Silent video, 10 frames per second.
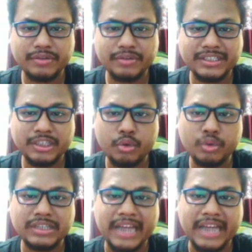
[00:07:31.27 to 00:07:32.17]
as it
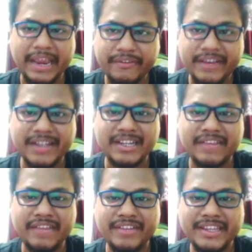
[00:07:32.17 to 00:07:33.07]
goes live at
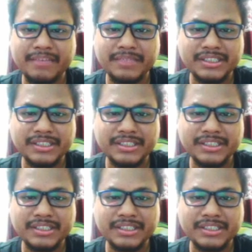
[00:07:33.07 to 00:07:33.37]
11 a.m.